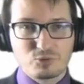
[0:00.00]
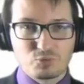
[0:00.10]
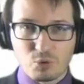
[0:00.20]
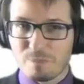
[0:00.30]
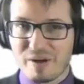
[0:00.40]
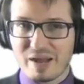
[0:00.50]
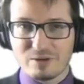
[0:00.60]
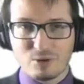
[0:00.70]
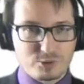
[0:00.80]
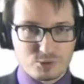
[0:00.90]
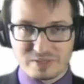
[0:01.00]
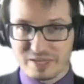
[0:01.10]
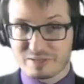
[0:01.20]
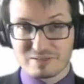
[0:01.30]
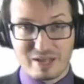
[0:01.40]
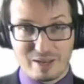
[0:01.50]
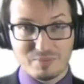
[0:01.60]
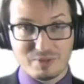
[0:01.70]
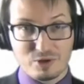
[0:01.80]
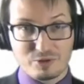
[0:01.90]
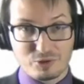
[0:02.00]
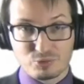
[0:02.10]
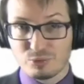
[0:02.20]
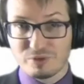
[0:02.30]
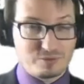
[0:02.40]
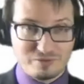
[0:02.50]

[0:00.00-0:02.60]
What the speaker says: Group by also takes time in order to do it.